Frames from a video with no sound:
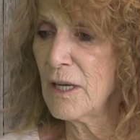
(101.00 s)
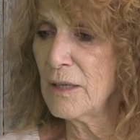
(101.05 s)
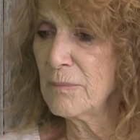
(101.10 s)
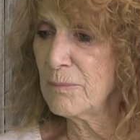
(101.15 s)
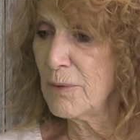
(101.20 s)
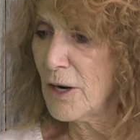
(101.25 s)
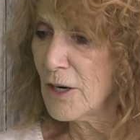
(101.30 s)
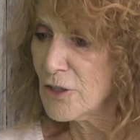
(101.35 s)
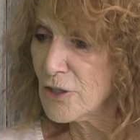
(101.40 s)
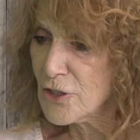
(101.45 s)

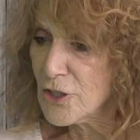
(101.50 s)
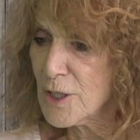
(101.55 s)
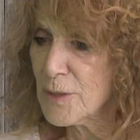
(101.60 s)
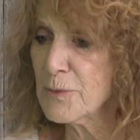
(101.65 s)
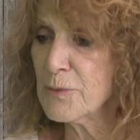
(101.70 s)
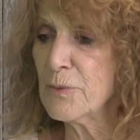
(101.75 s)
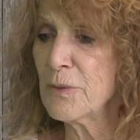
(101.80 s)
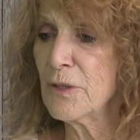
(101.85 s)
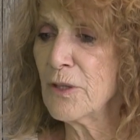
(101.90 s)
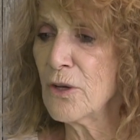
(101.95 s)

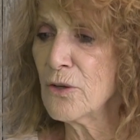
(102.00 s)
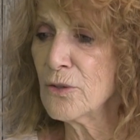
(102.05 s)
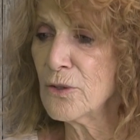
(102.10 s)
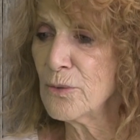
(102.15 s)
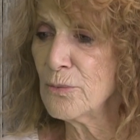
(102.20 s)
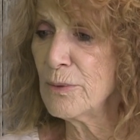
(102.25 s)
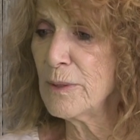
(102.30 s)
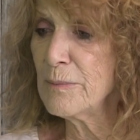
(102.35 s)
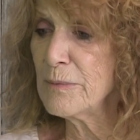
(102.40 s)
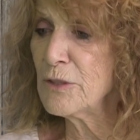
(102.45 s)
partnerships with
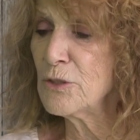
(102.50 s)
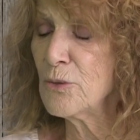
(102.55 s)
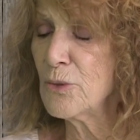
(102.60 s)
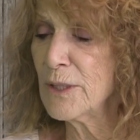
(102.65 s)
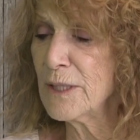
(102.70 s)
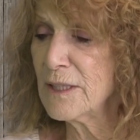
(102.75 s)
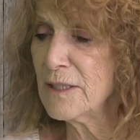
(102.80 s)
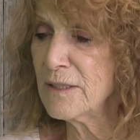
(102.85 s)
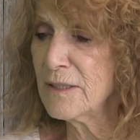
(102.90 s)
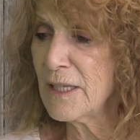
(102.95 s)
local women's
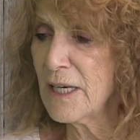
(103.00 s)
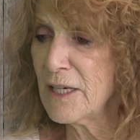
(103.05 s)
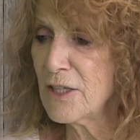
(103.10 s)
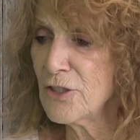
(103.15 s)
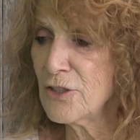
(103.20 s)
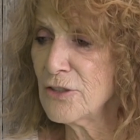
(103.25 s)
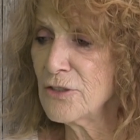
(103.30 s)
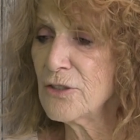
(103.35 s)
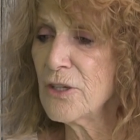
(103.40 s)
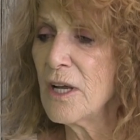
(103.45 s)

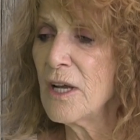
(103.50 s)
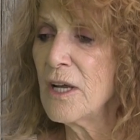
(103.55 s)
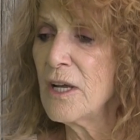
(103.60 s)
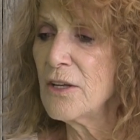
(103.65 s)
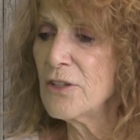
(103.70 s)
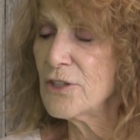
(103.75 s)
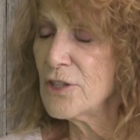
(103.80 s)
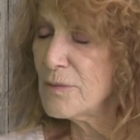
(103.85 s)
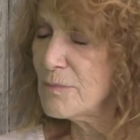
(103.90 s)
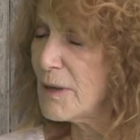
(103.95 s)
organizations
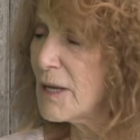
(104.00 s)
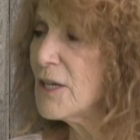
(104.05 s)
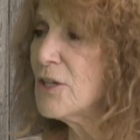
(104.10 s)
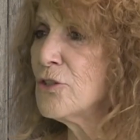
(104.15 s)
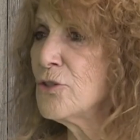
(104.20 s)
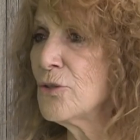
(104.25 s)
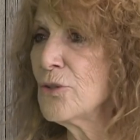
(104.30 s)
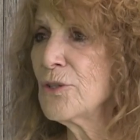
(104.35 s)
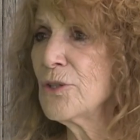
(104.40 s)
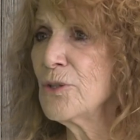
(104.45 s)
to make
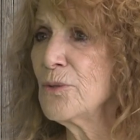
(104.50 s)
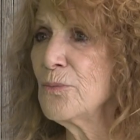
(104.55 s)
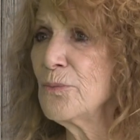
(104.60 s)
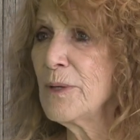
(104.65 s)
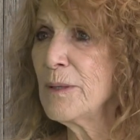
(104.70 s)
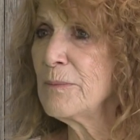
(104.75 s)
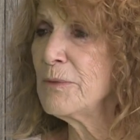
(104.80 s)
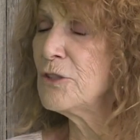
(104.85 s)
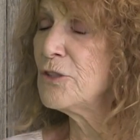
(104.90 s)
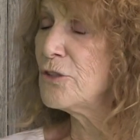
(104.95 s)
sure that
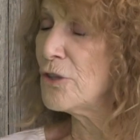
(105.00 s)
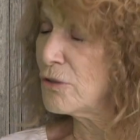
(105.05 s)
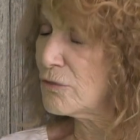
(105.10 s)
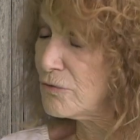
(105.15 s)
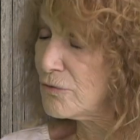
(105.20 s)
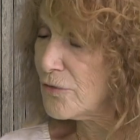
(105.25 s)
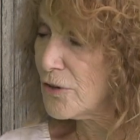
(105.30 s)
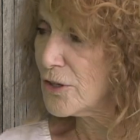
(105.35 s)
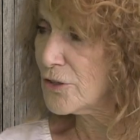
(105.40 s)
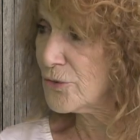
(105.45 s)
women
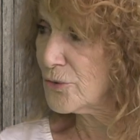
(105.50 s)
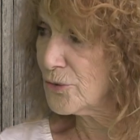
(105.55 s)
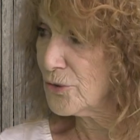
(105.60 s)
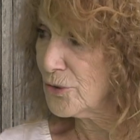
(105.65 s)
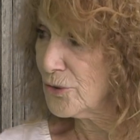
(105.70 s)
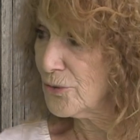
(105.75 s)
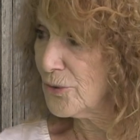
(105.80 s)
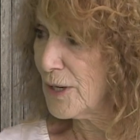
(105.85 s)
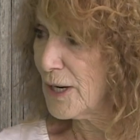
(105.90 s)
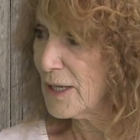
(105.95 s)
don't fall through
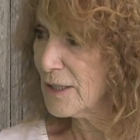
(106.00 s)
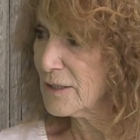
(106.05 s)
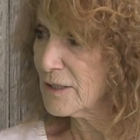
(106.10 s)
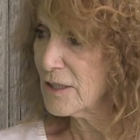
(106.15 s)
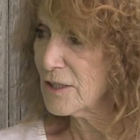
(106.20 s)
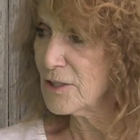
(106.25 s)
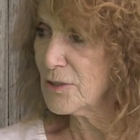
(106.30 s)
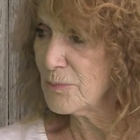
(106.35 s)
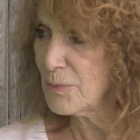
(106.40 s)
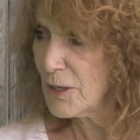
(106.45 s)
the cracks,
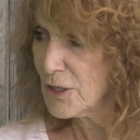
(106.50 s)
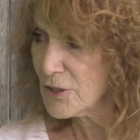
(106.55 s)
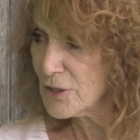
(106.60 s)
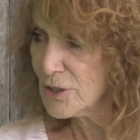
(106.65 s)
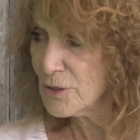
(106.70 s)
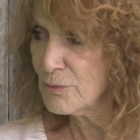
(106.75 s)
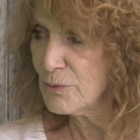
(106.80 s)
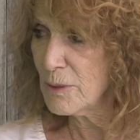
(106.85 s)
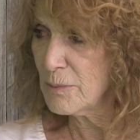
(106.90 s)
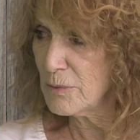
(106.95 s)

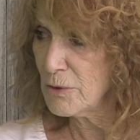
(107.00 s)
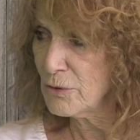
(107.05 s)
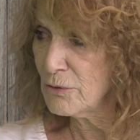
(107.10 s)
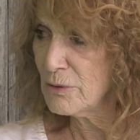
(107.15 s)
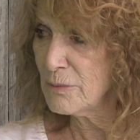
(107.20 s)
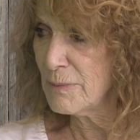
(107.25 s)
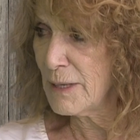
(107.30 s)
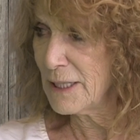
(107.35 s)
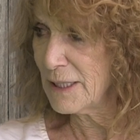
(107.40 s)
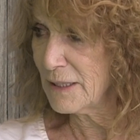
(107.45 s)
especially women who
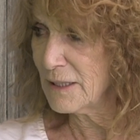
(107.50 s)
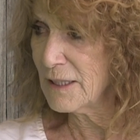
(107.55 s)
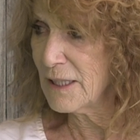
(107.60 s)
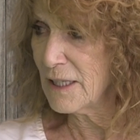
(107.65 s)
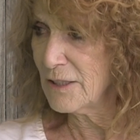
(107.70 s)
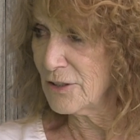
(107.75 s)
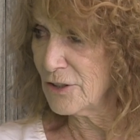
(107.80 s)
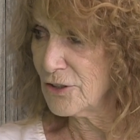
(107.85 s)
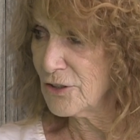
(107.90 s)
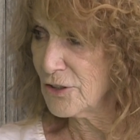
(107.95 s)
are medically
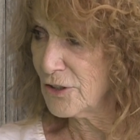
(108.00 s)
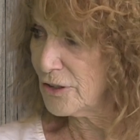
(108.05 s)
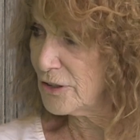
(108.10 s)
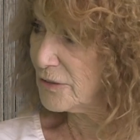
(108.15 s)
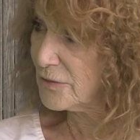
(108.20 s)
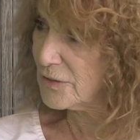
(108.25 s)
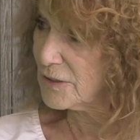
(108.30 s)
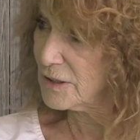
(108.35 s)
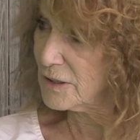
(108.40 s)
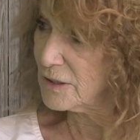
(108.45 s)
underserved.